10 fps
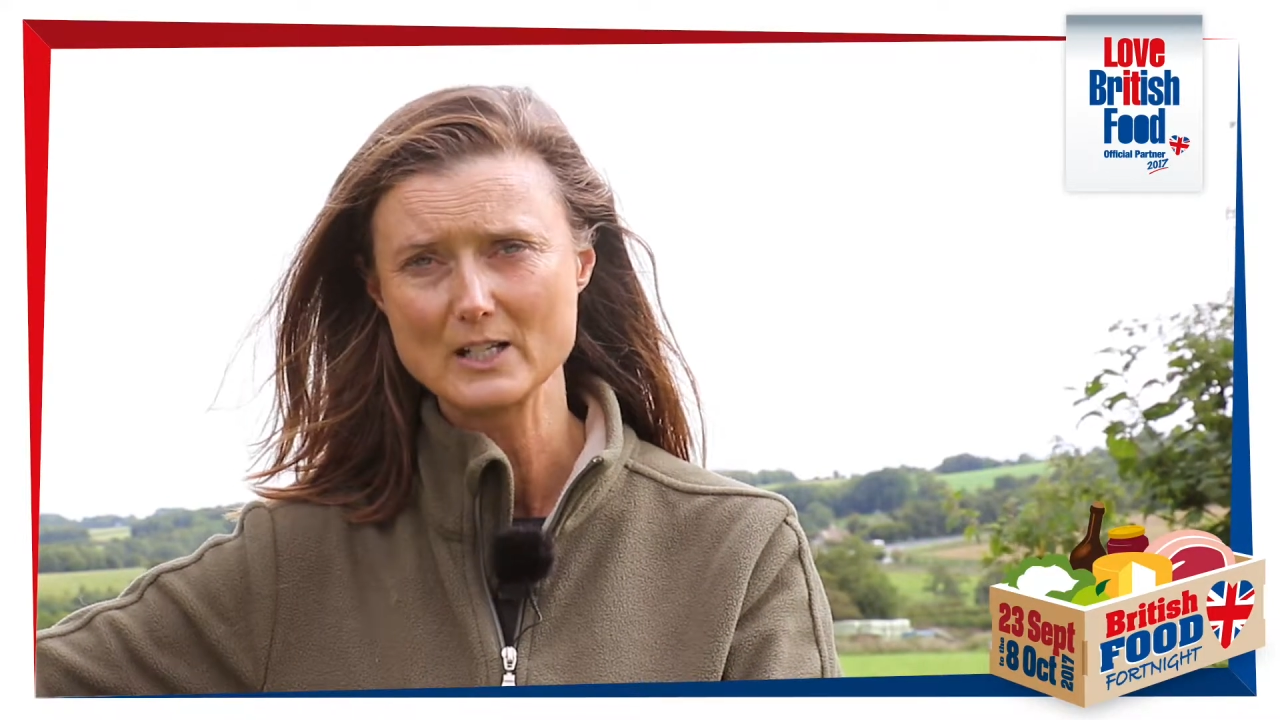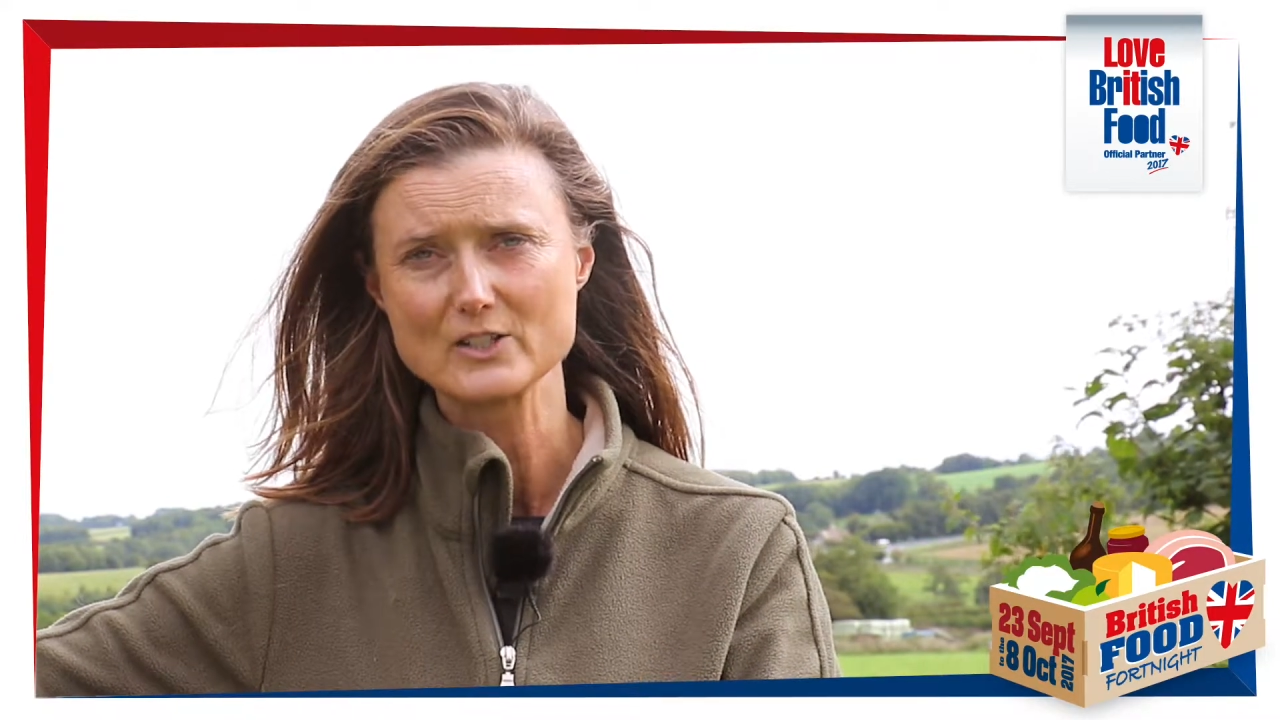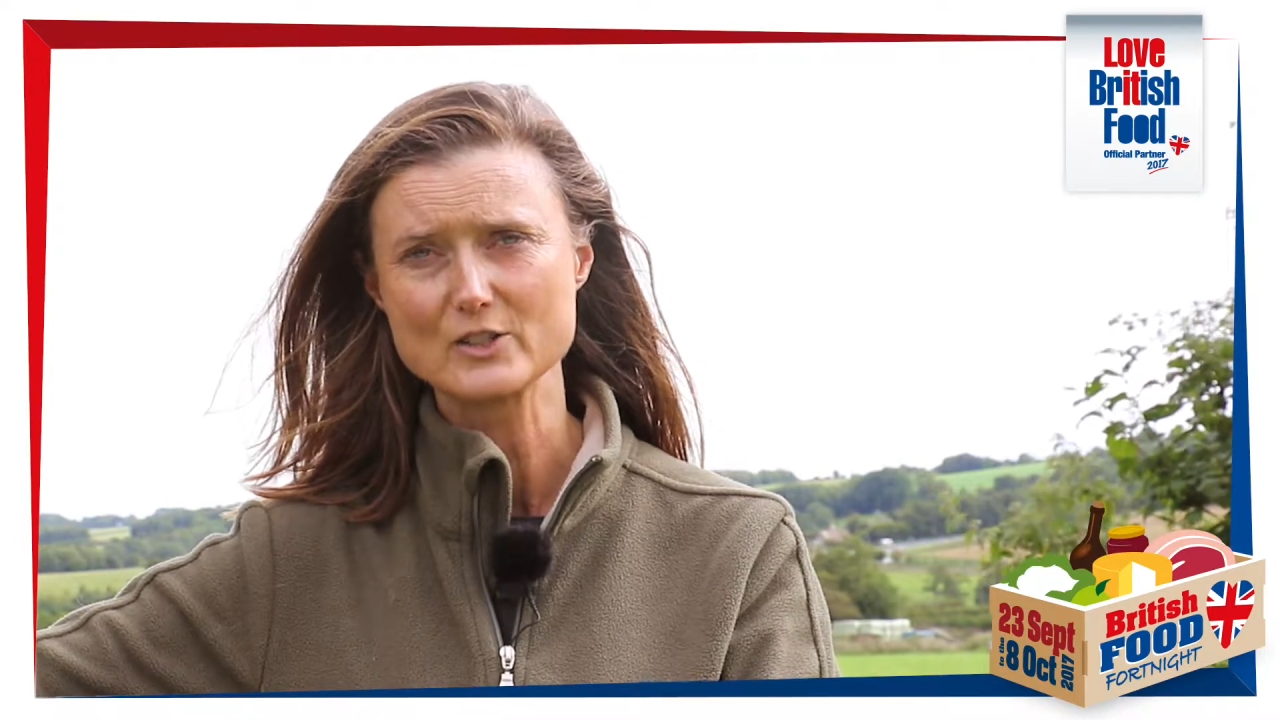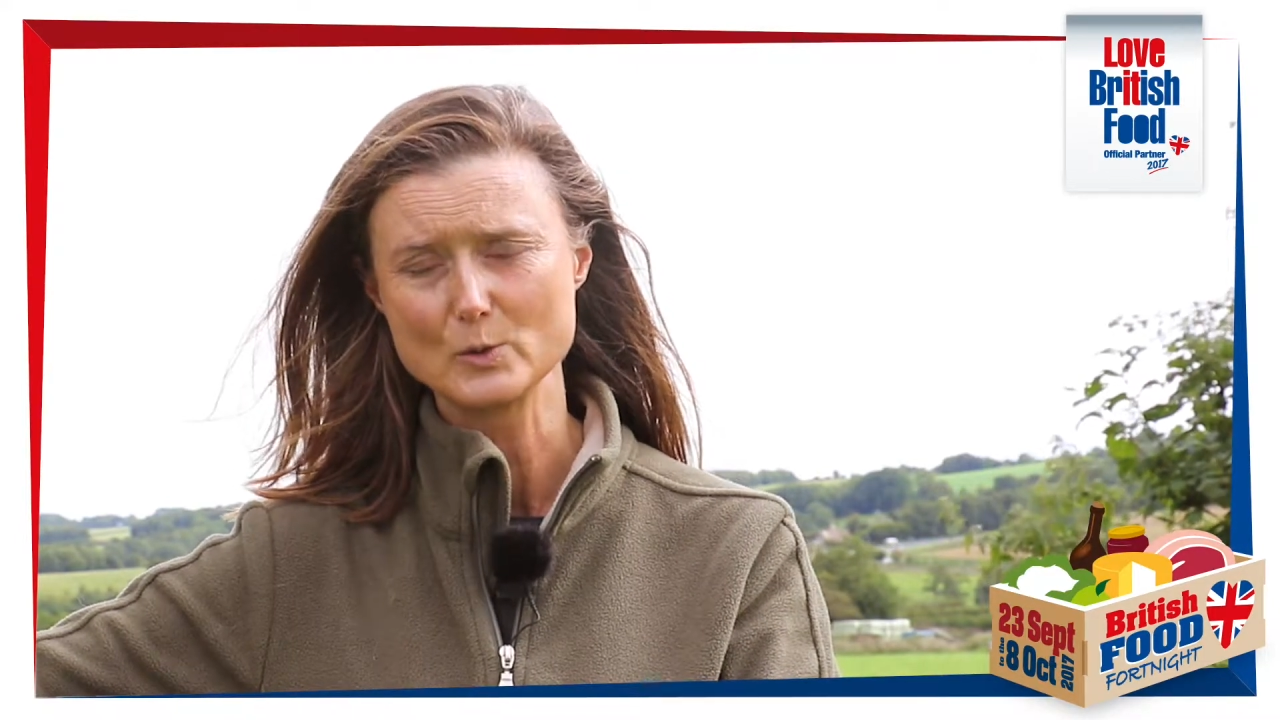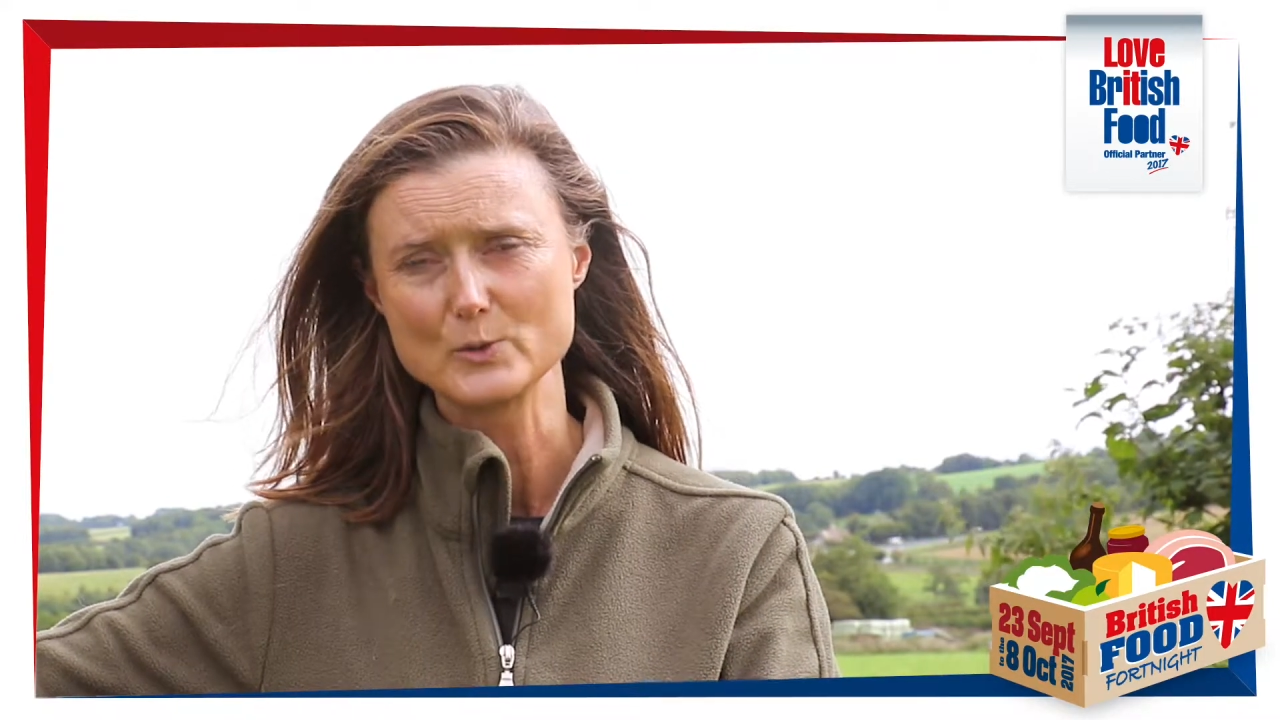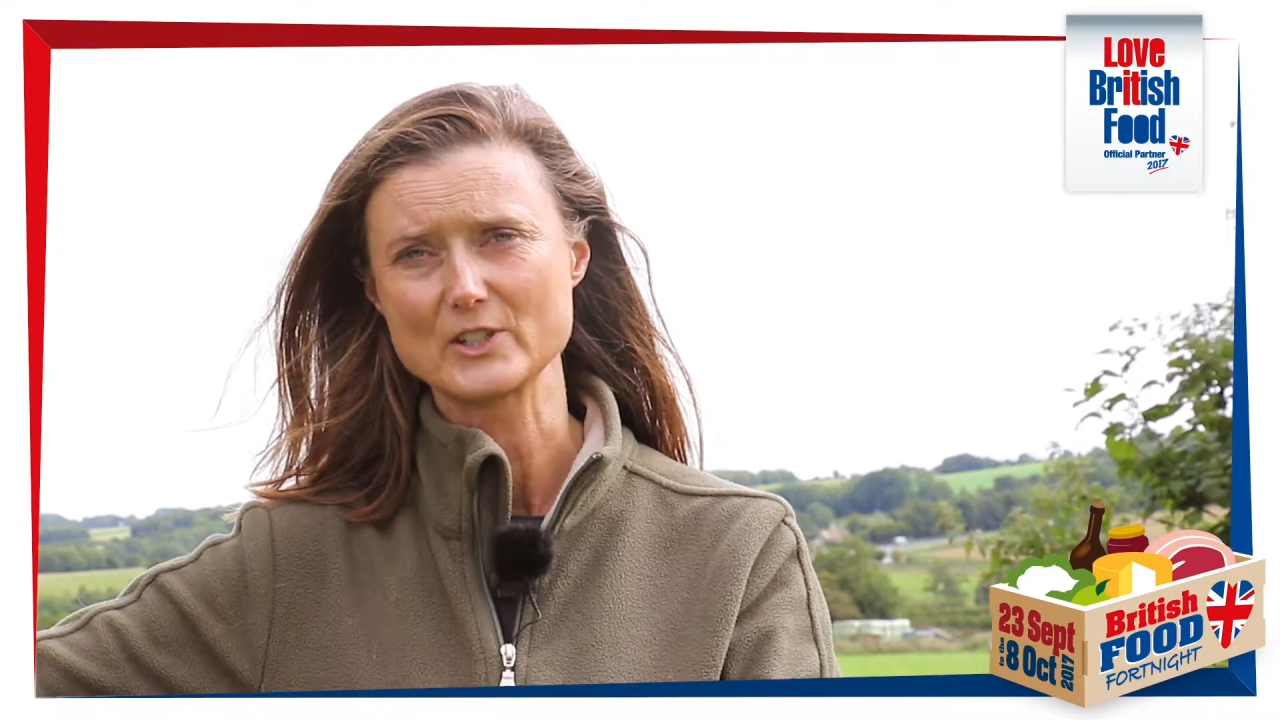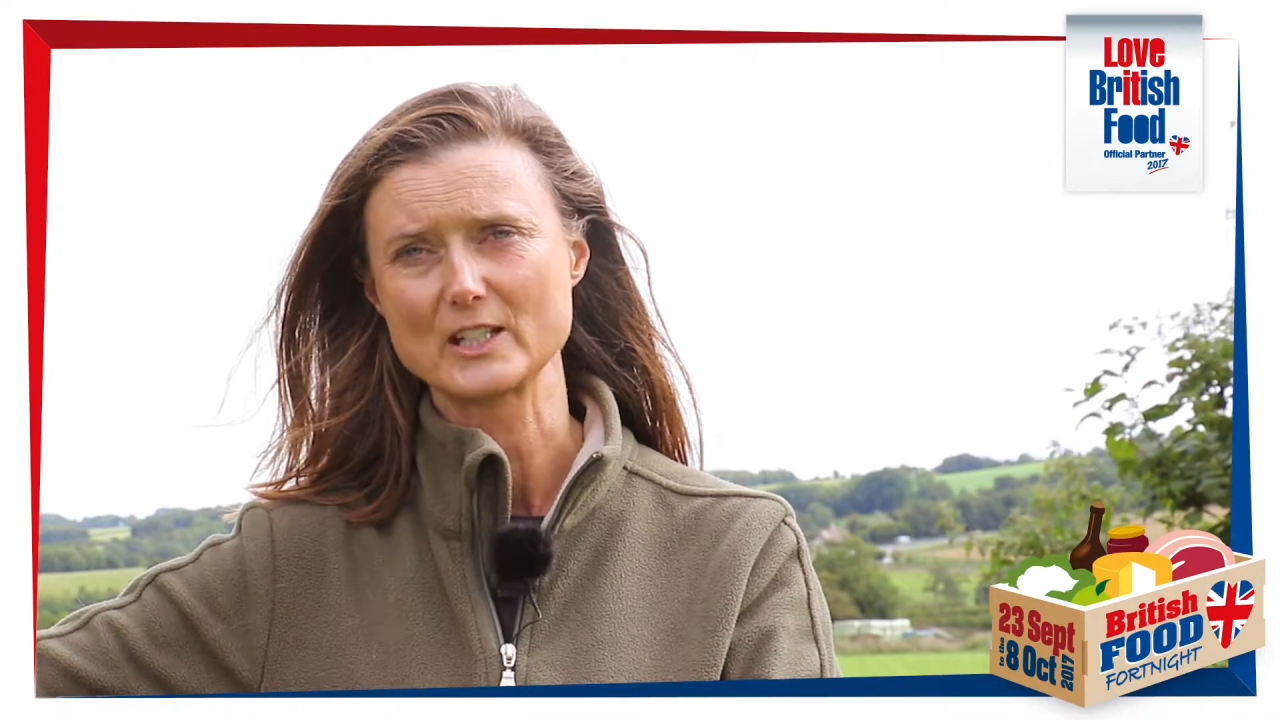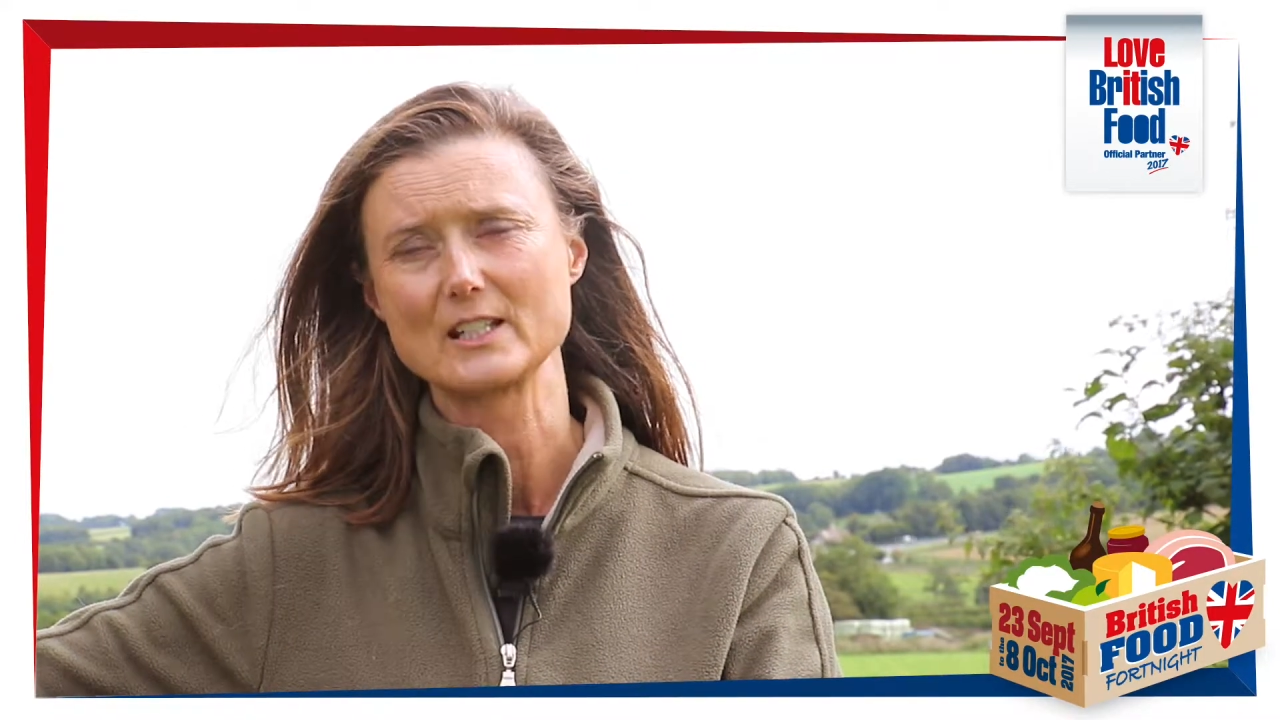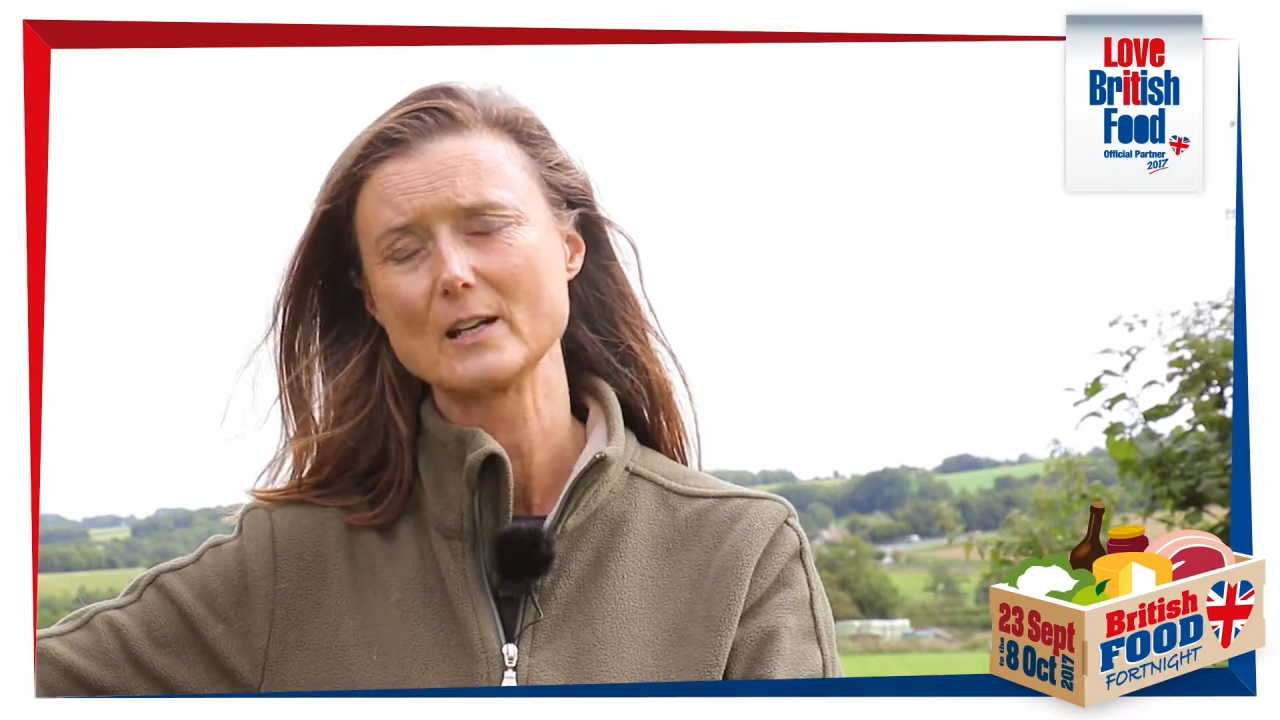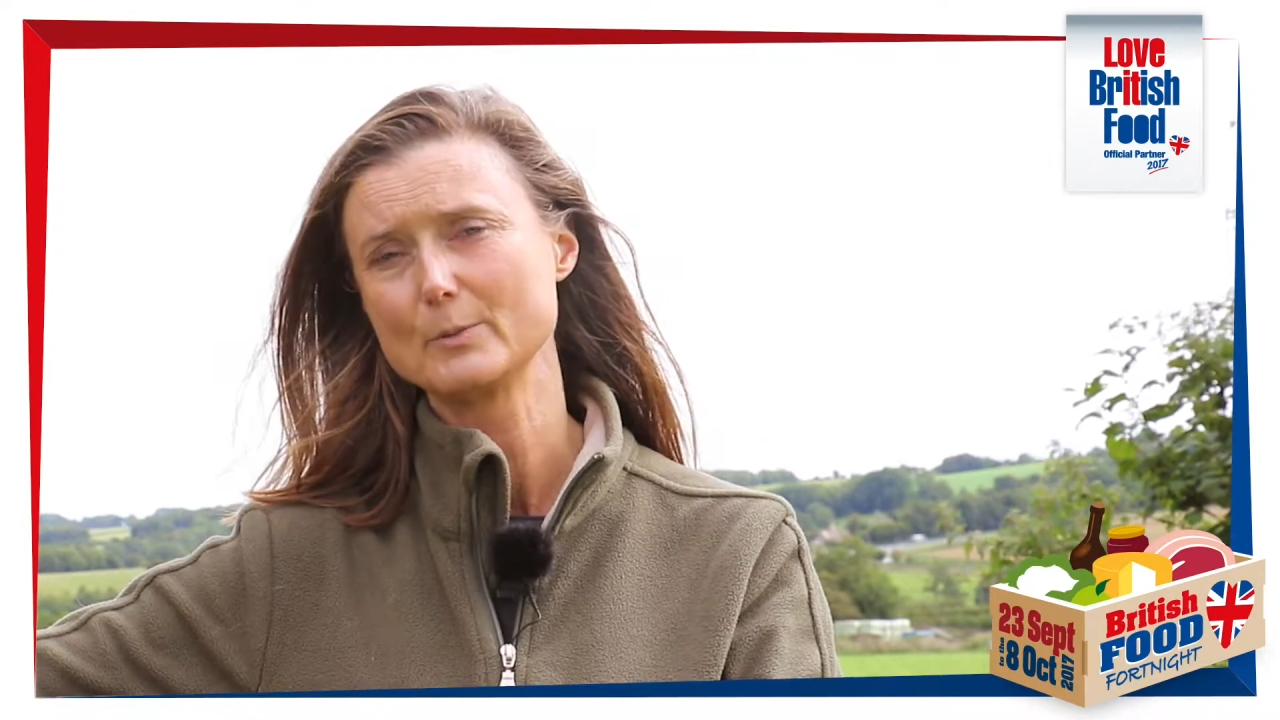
in sourcing it and